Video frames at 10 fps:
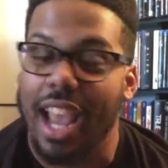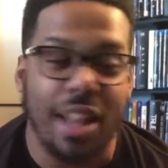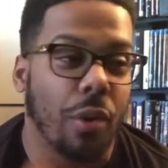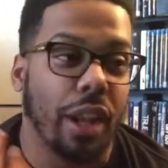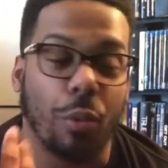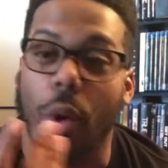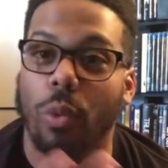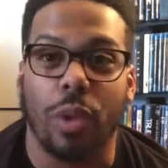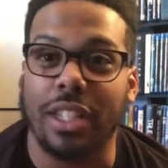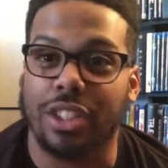and they were like, well,
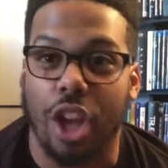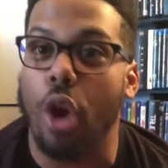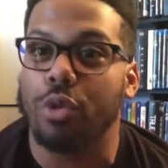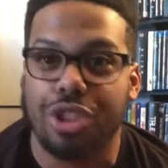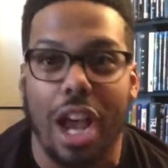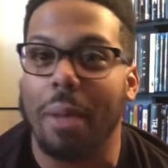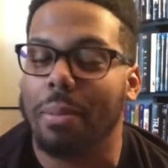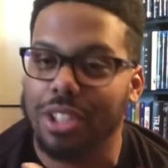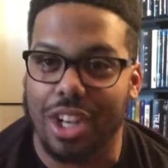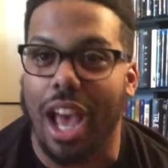let's go shot
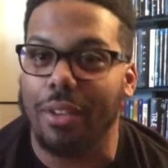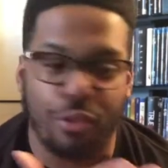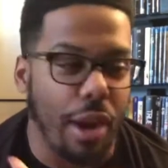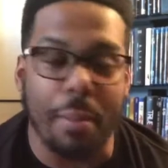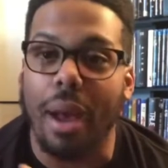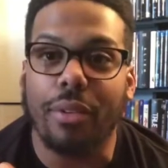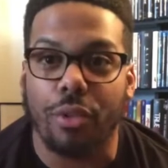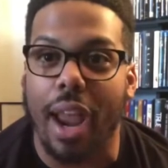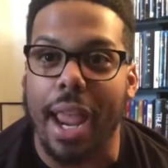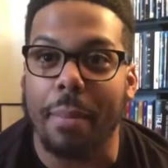by shot, frame by
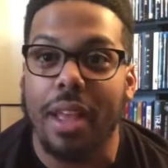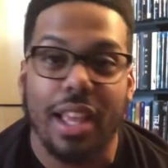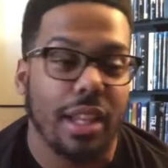frame,